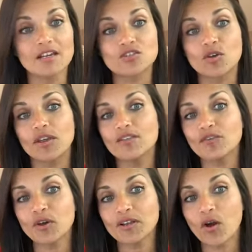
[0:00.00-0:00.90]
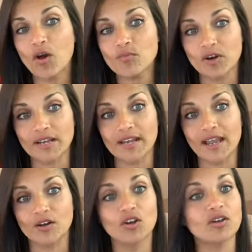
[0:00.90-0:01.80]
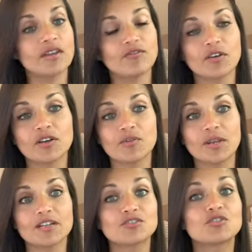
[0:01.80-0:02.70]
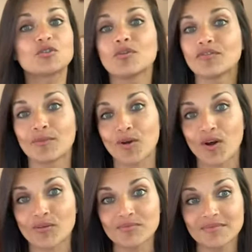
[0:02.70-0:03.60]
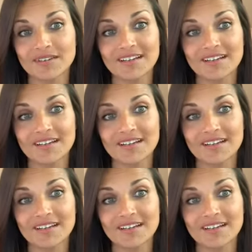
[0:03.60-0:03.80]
So if you're at home right now looking for a career to do from home,